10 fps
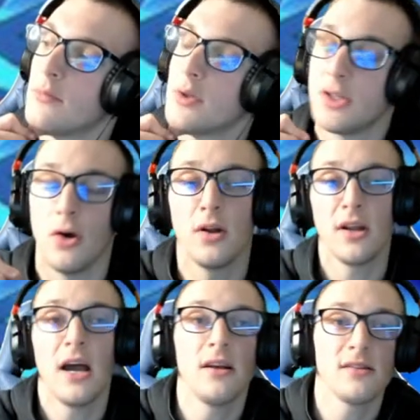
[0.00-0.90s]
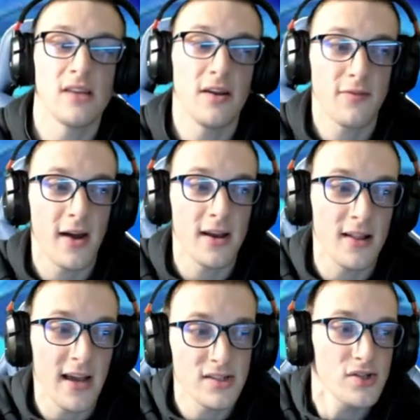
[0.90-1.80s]
Totodile, is that your final
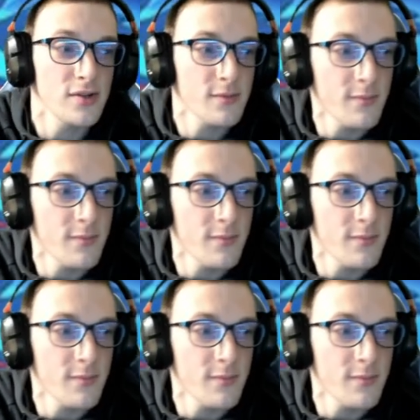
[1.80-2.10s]
answer?